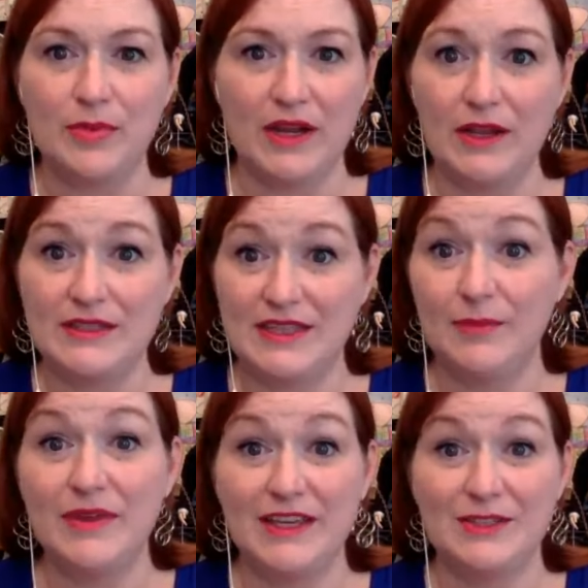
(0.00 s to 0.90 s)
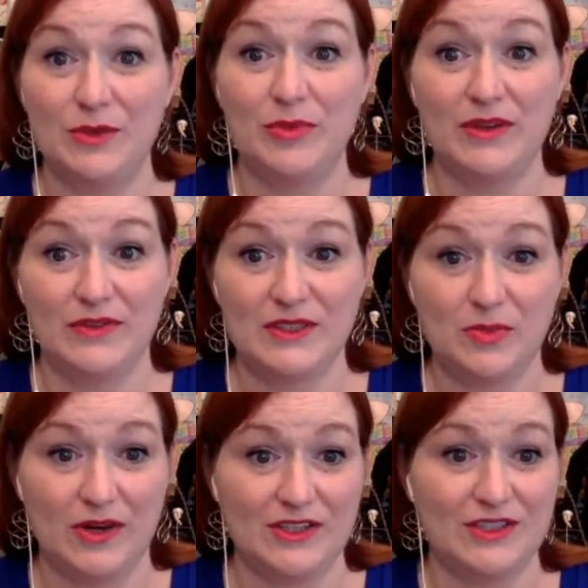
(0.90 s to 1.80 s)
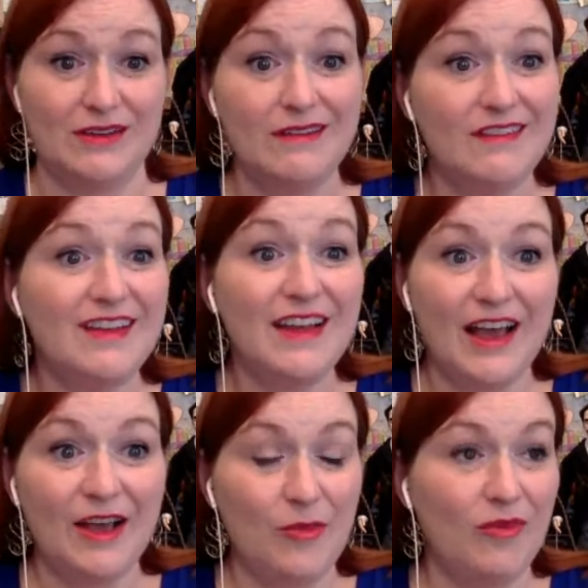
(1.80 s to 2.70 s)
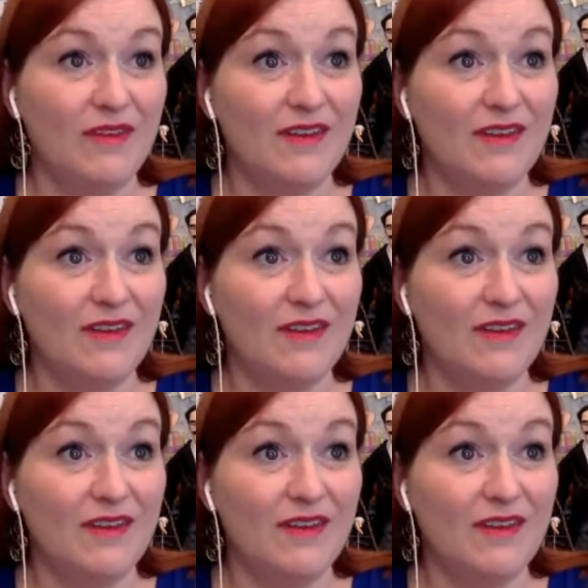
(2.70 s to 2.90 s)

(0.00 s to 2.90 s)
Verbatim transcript: but it sent me into a bit of a depression. Um,